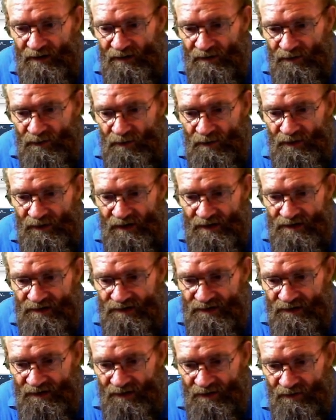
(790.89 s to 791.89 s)
I'll call that
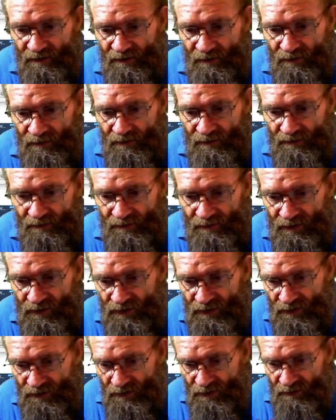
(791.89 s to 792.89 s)

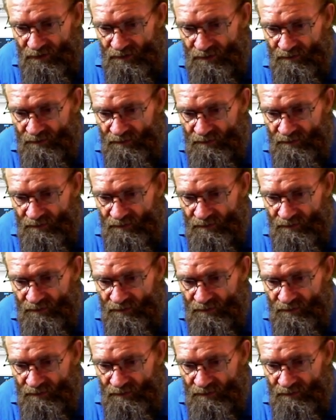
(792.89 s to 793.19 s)
02